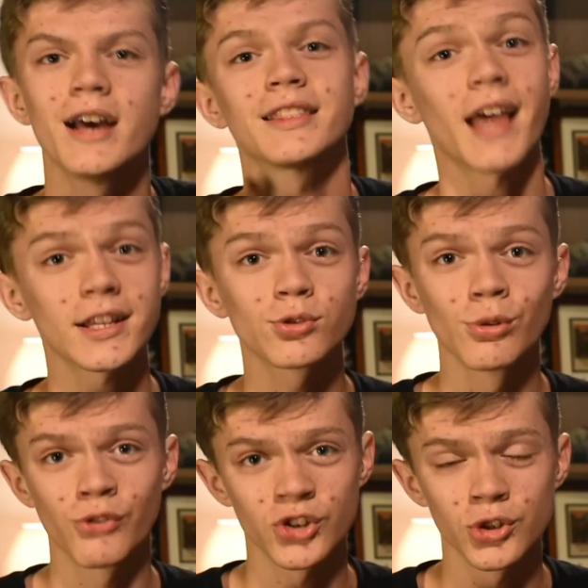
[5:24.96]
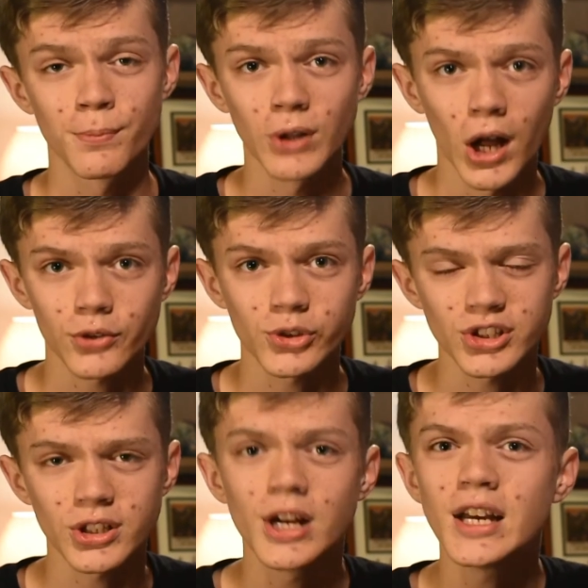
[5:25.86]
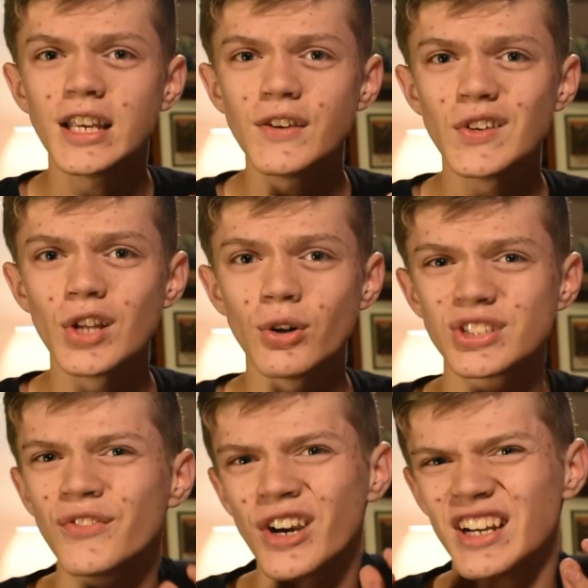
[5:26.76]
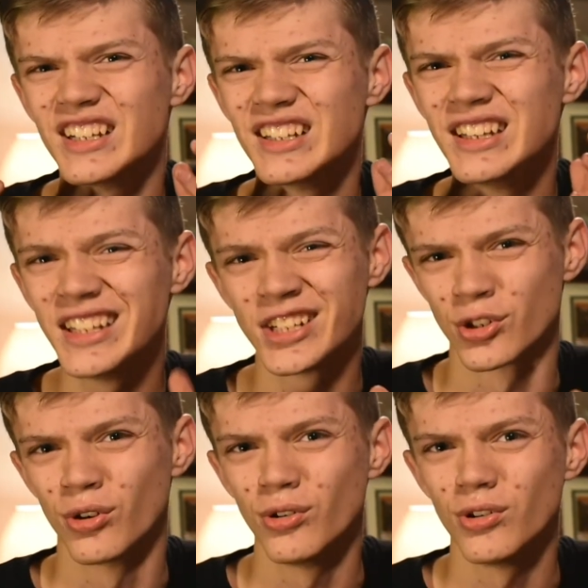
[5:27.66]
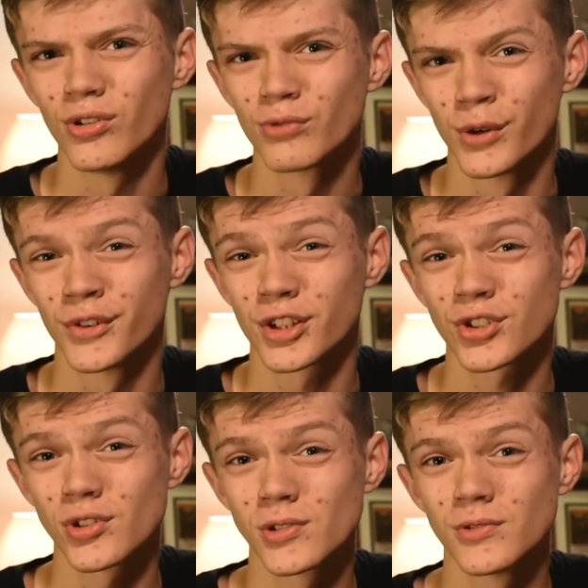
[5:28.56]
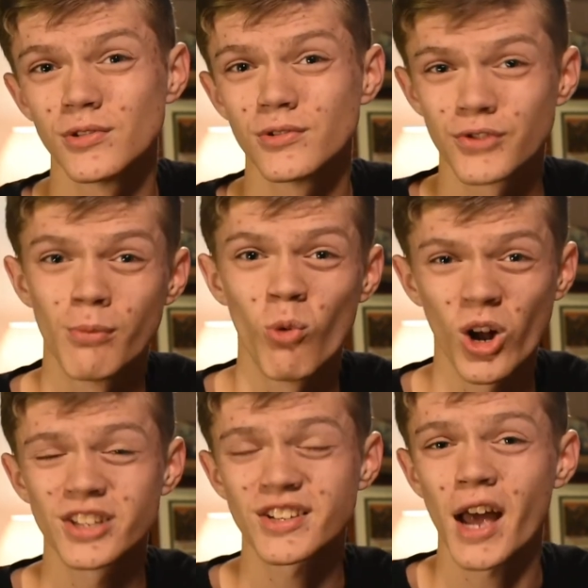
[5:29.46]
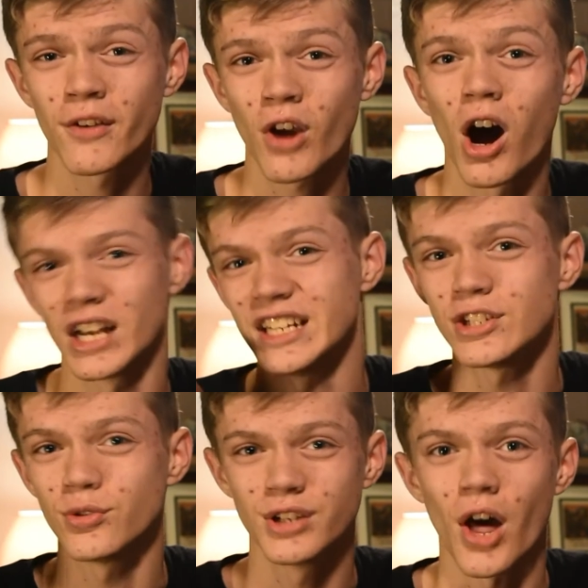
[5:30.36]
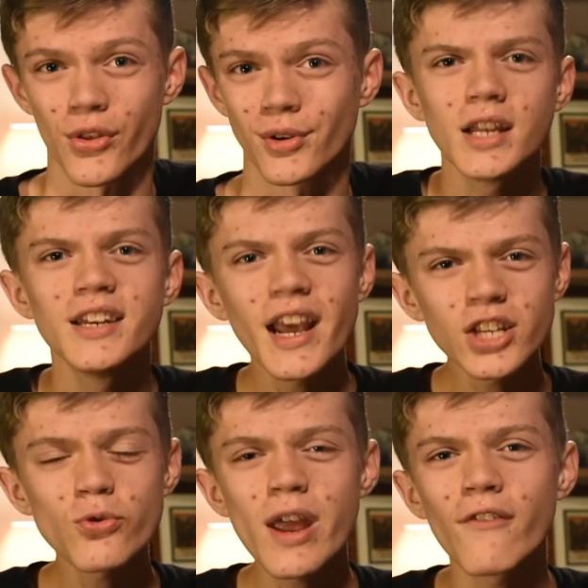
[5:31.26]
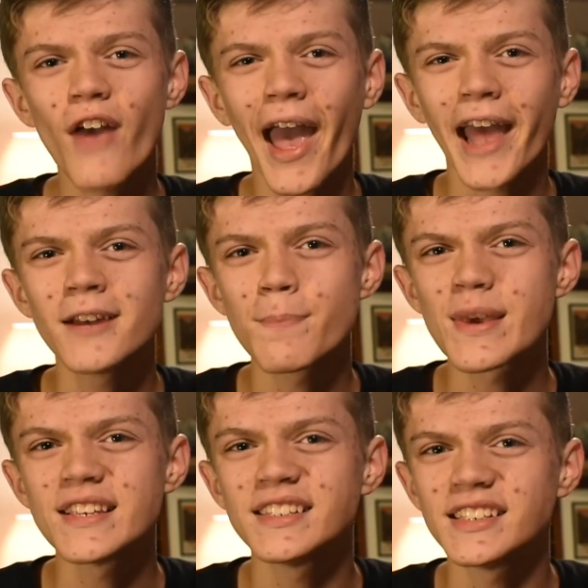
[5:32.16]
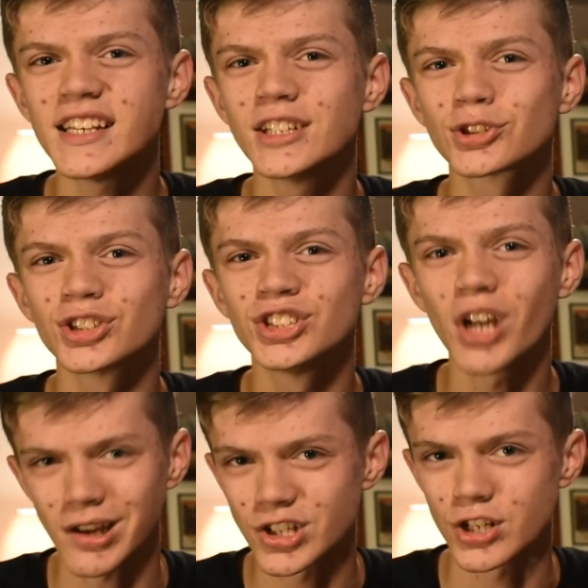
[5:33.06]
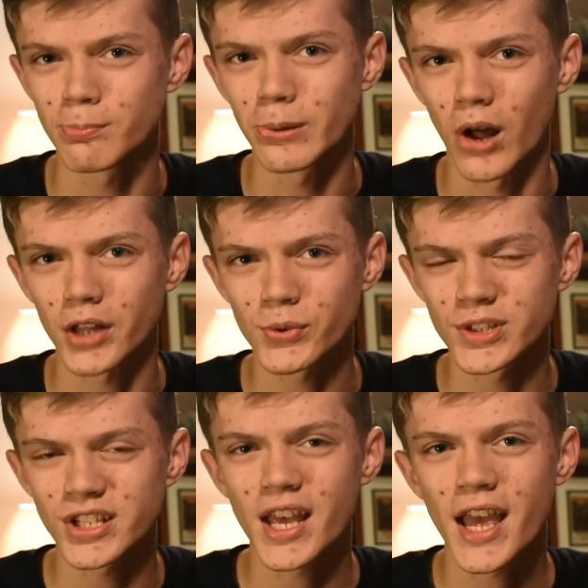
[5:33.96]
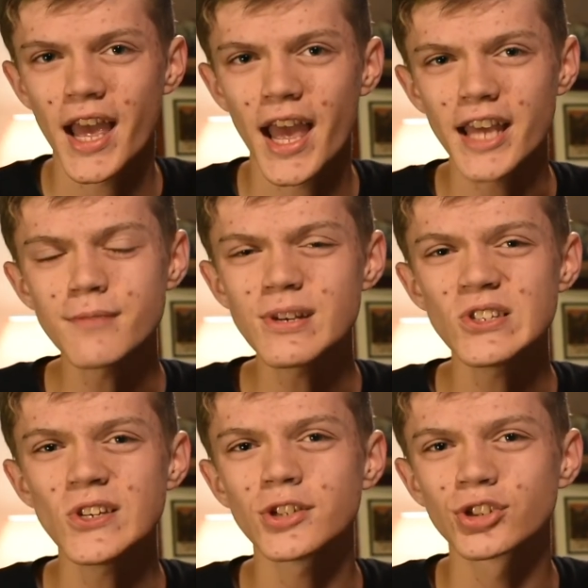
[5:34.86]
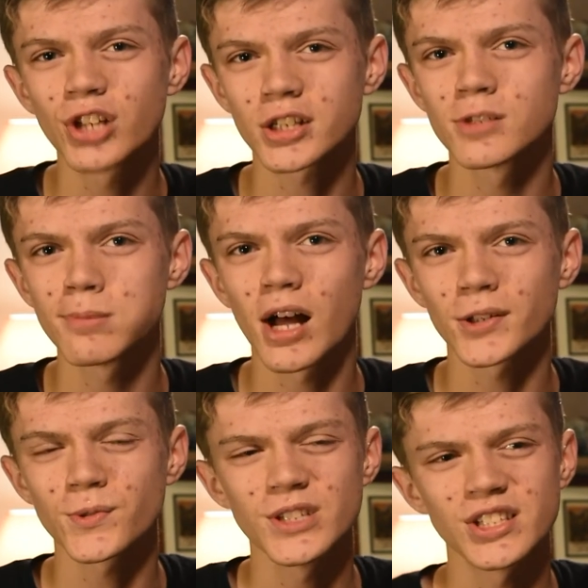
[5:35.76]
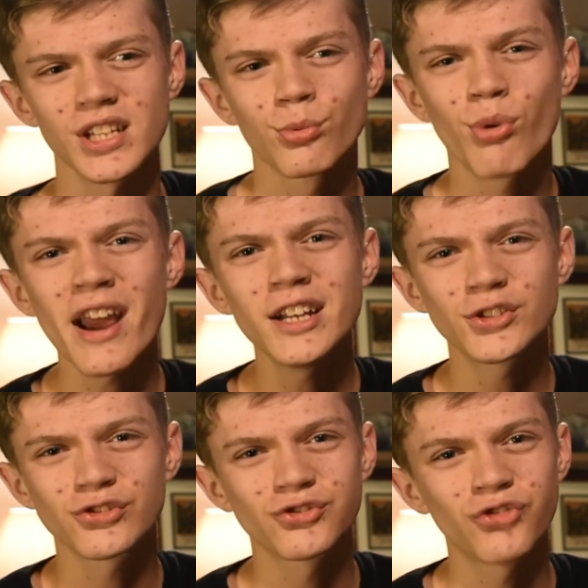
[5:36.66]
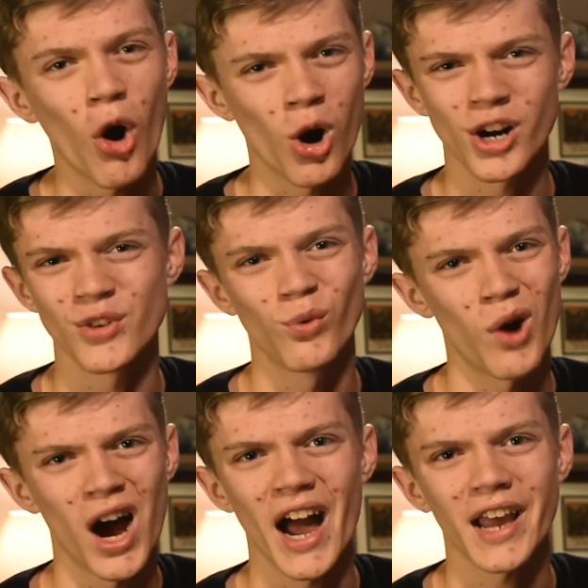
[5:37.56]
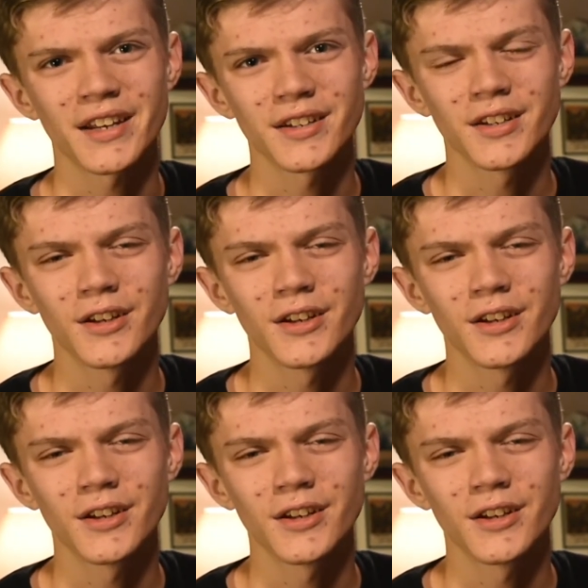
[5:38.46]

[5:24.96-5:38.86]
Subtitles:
That's a reversal plot twist. Even though it's a very literal reversal from one side of a continent to another. Next we have NPC introduction plot twists. NPC introduction plot twists range far and wide.